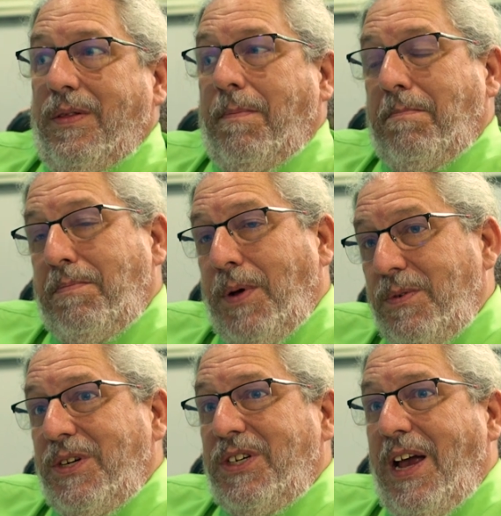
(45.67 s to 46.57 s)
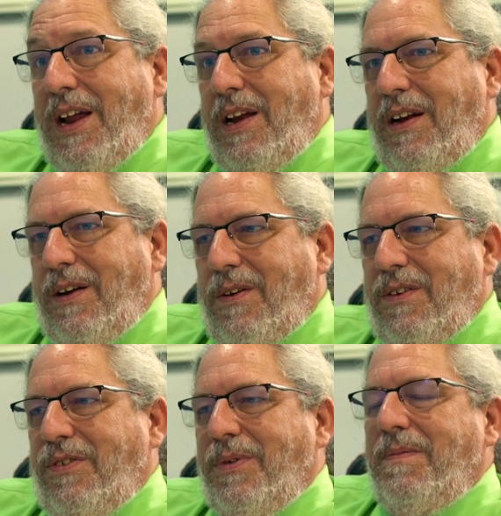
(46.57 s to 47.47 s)
The bonus adding it
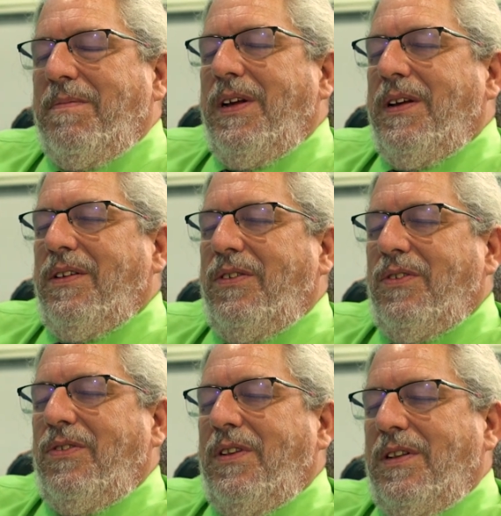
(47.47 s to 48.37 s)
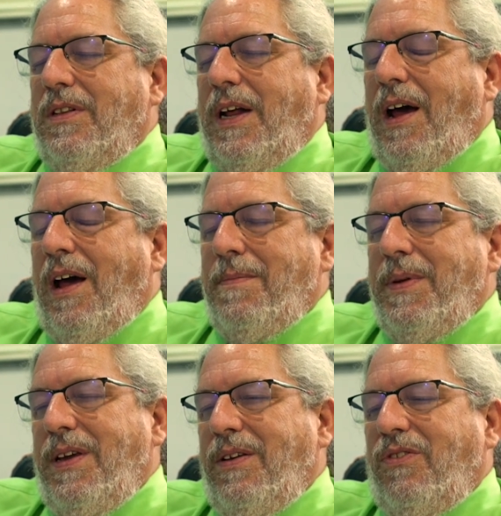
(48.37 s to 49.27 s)
on to it is that
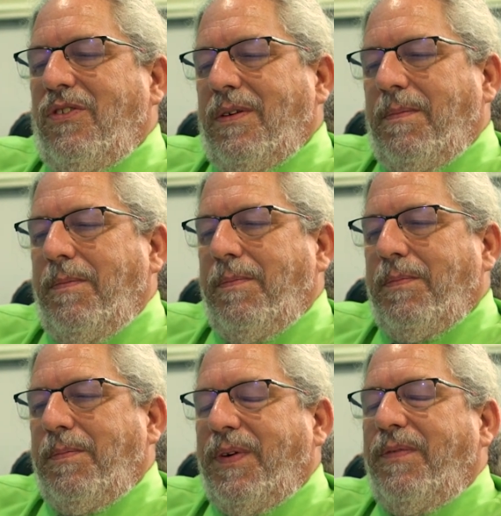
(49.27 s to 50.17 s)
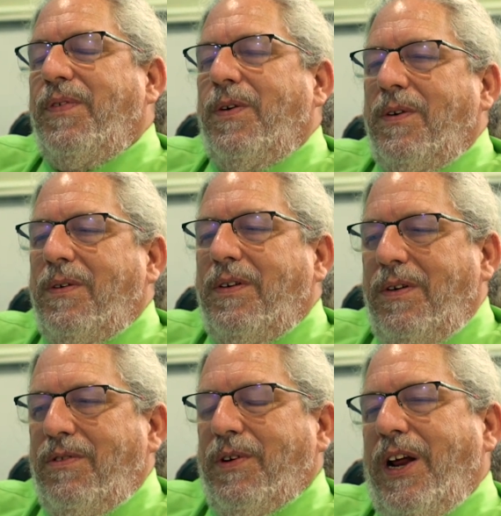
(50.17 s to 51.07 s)
IB is the preferred
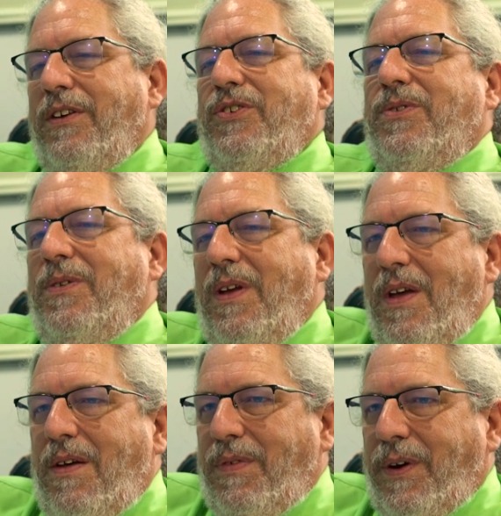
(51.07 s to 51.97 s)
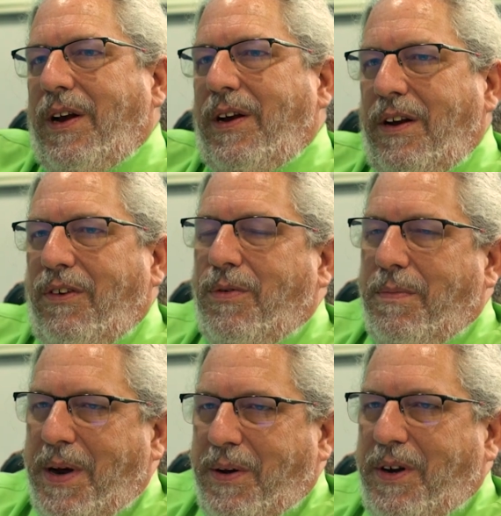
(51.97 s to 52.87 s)
credential for getting into
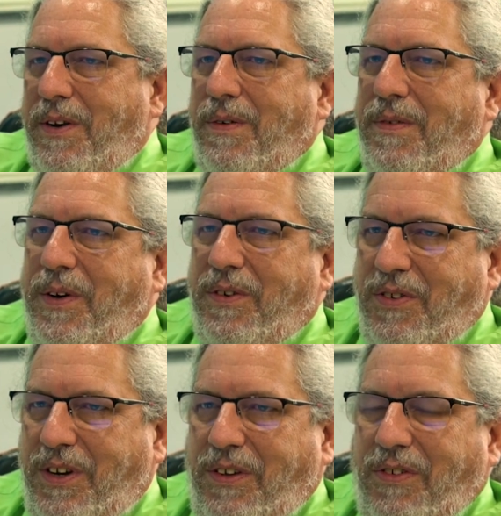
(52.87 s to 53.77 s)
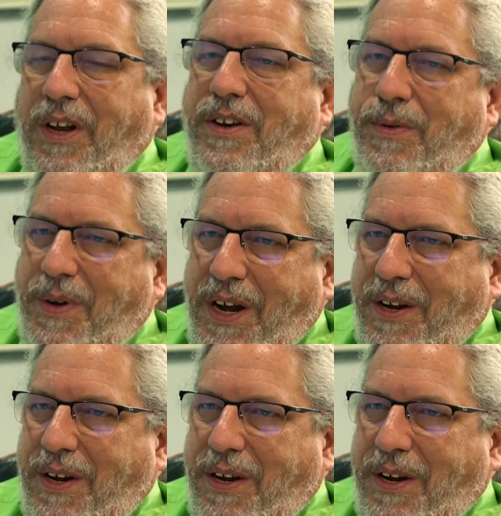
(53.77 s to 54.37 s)
American universities and UK